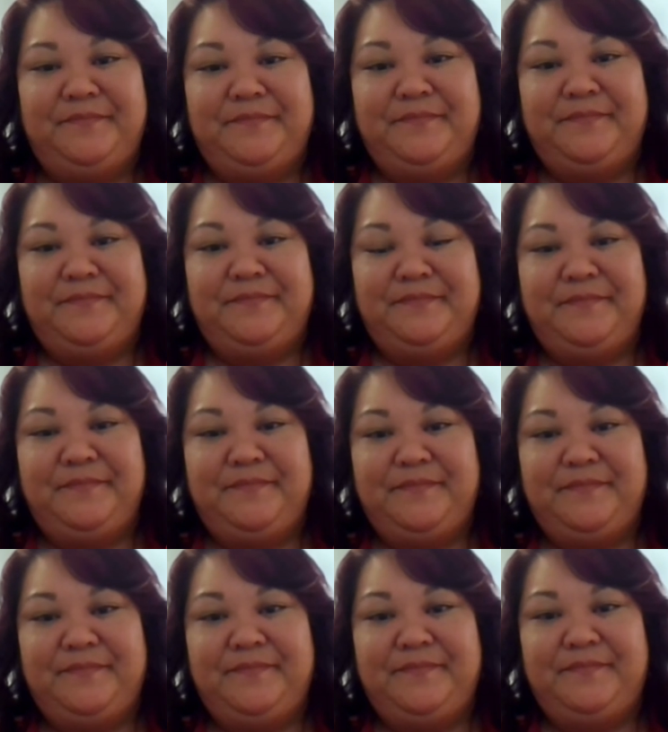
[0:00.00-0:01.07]

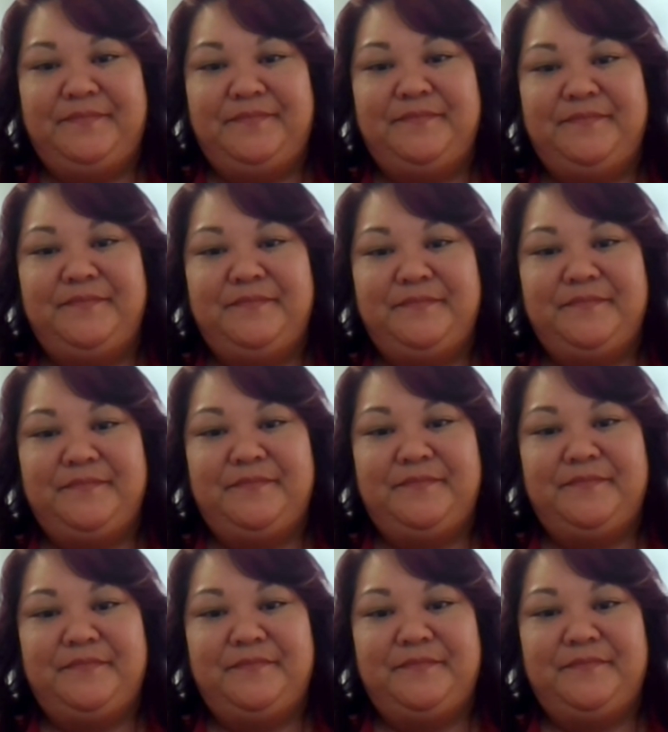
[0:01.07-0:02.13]

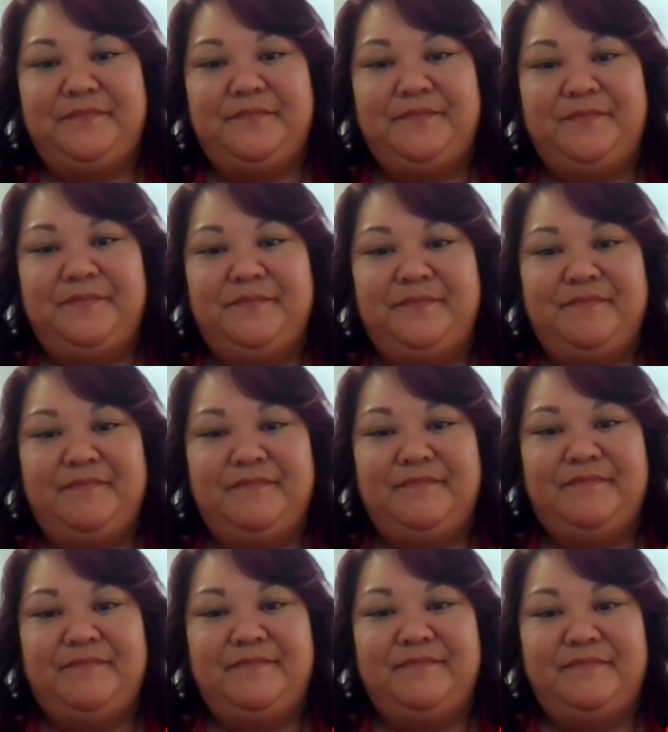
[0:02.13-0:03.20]

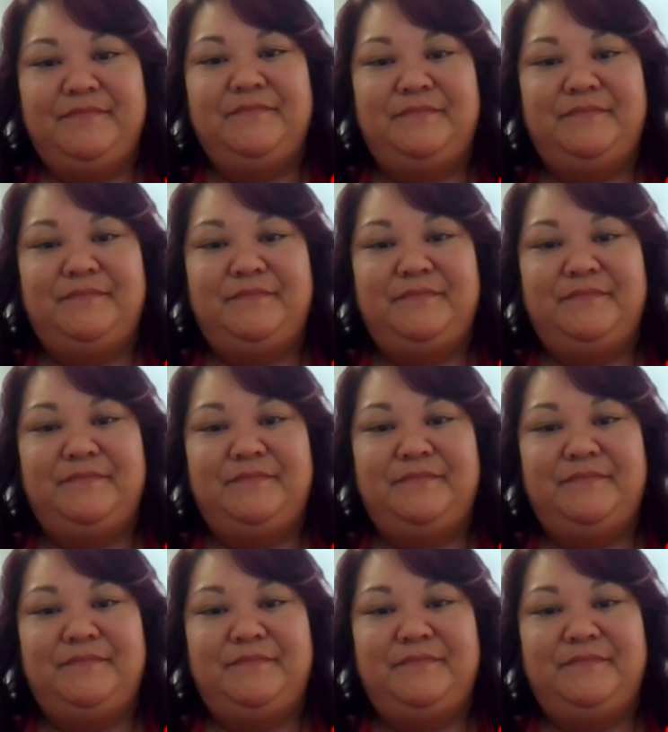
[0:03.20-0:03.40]
No words are spoken by the person on screen.